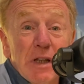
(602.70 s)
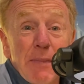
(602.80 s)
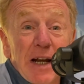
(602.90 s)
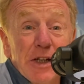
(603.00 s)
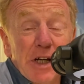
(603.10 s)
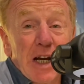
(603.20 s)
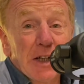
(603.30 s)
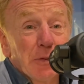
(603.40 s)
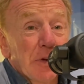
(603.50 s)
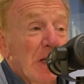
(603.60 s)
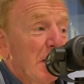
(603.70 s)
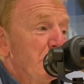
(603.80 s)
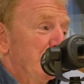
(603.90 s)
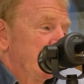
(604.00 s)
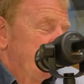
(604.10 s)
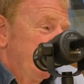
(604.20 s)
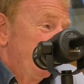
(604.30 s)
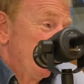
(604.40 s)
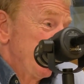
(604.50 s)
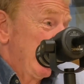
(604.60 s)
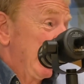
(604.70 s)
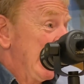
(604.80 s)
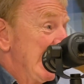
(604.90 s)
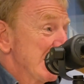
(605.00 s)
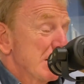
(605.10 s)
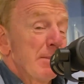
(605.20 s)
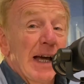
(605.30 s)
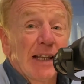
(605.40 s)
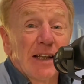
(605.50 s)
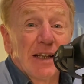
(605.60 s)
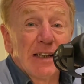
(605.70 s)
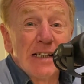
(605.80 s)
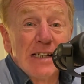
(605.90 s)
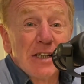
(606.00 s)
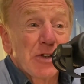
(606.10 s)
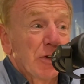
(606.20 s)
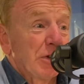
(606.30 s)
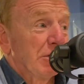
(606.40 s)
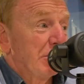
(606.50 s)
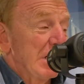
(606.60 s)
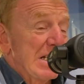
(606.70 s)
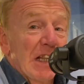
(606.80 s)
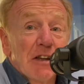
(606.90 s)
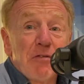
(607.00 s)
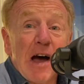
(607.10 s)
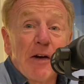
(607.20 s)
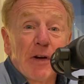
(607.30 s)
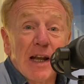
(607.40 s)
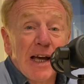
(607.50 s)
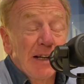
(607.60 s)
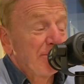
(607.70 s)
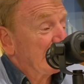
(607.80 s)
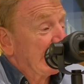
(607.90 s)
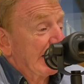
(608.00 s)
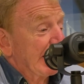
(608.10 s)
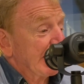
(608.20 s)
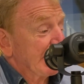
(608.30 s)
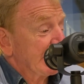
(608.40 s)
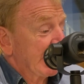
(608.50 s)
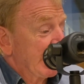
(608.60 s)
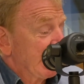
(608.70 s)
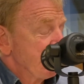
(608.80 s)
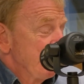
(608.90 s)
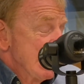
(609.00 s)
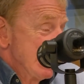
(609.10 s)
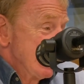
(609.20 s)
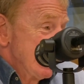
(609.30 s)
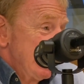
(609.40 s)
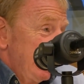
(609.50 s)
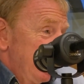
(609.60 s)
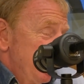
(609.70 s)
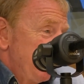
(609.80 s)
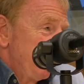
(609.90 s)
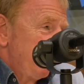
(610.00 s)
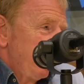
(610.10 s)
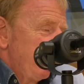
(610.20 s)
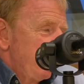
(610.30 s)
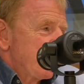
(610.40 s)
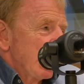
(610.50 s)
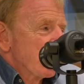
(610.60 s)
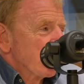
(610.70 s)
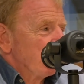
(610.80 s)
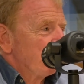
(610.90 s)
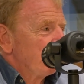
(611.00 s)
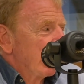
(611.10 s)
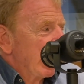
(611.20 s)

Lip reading: manager, I don't think. But unfortunately, he is the man that sort of is in the firing line. And we've seen some